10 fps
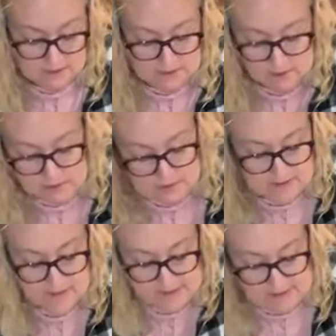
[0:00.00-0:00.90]
So I do
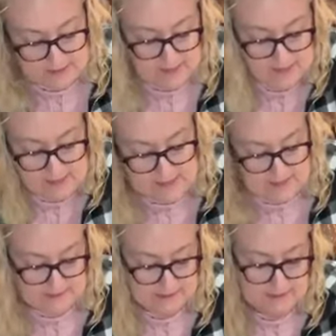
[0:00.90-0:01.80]
this kind of thing a
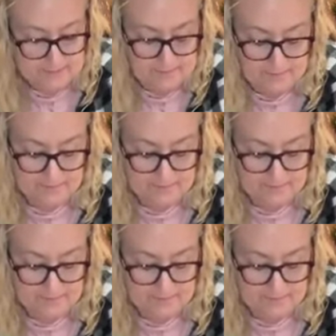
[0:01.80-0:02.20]
lot.